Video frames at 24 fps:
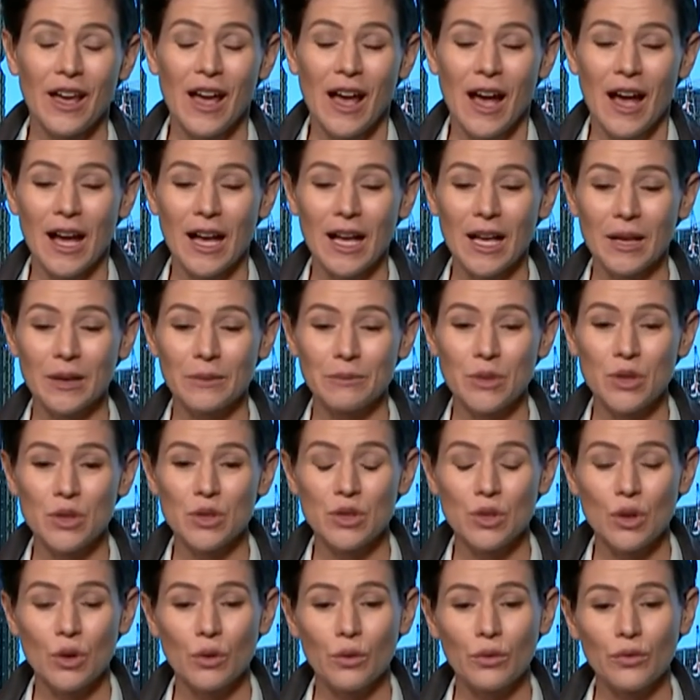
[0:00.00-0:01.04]
Um,
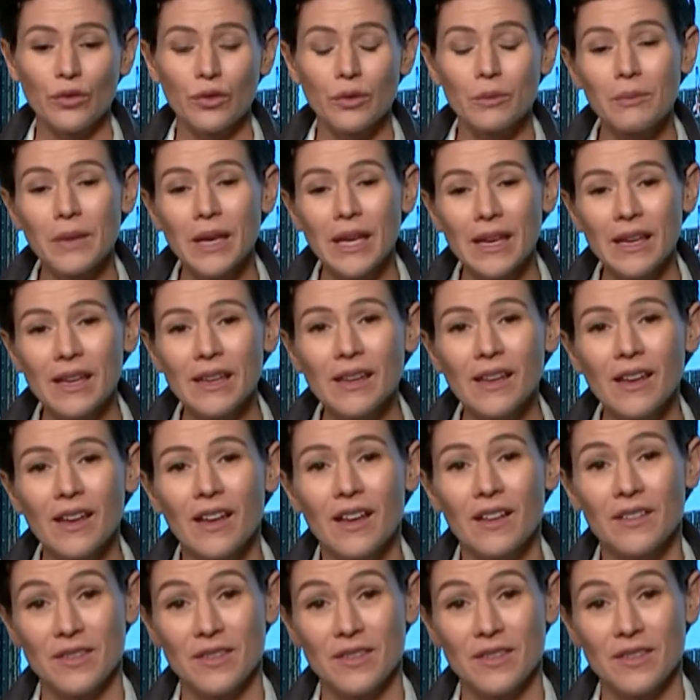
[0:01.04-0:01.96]
so for me, the